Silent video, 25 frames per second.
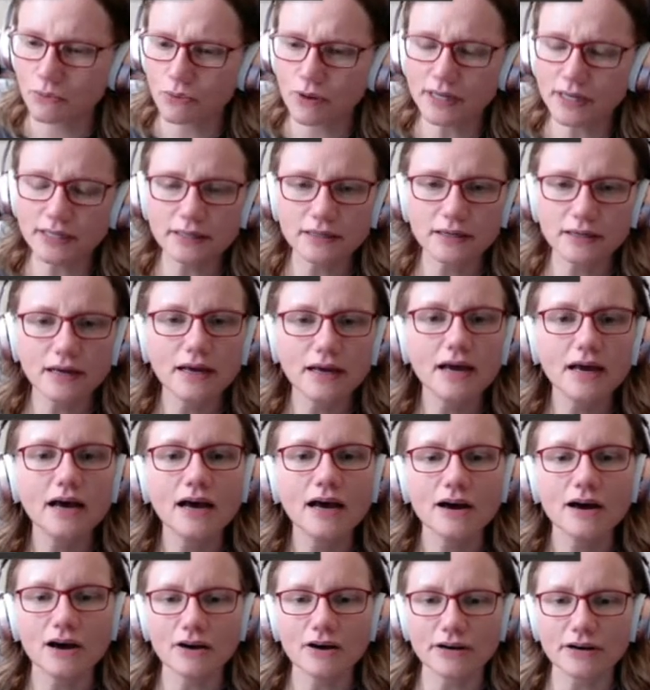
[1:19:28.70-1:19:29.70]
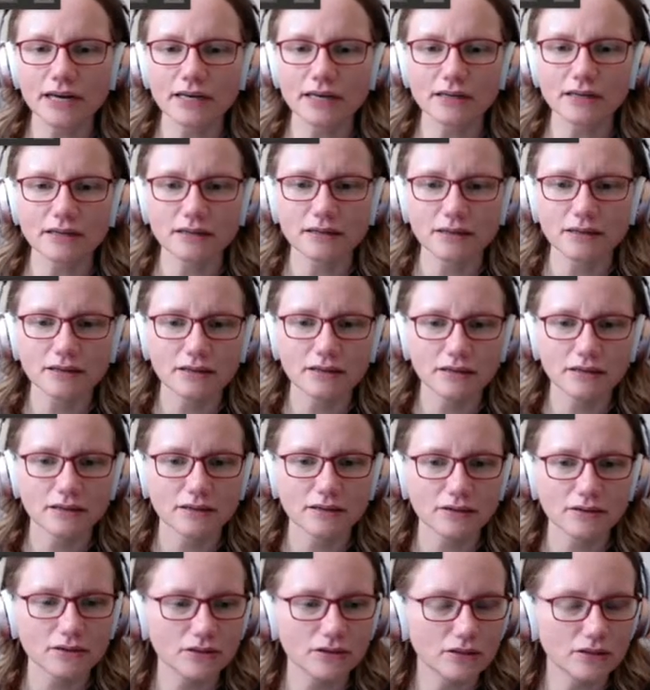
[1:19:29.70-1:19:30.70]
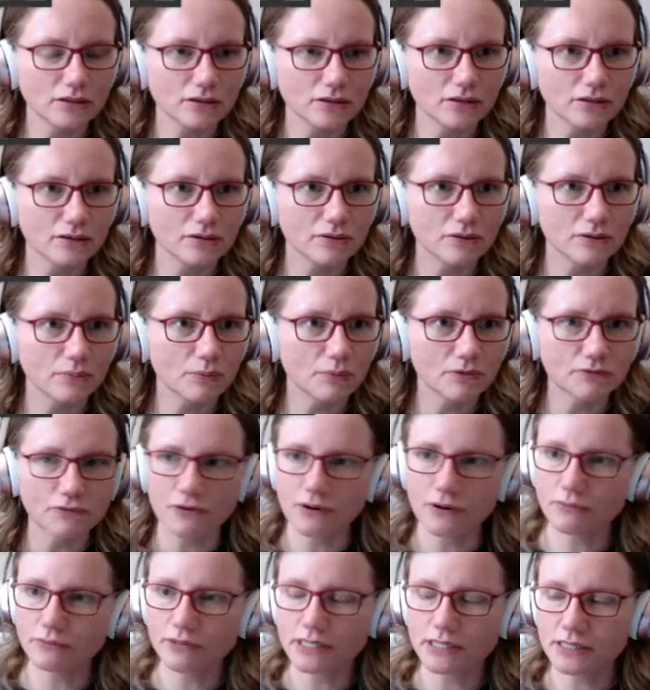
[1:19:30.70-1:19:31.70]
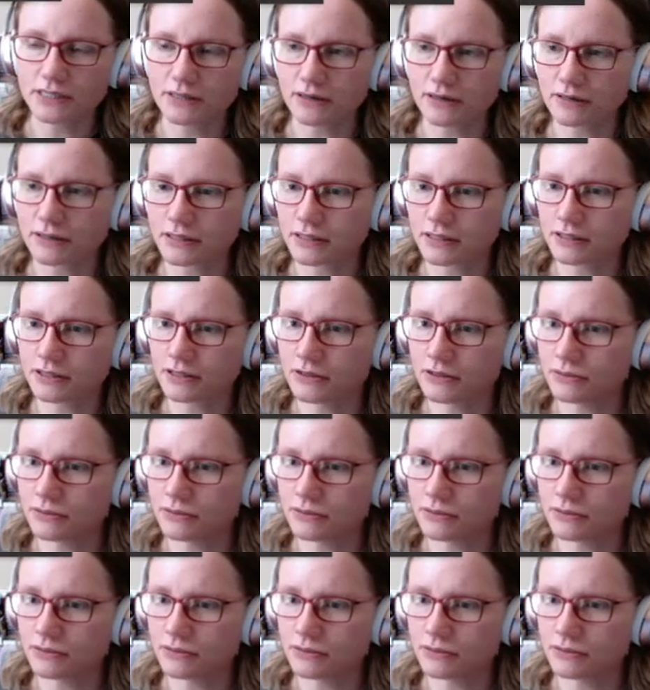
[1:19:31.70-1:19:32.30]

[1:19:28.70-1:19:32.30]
What? Okay. Before we started,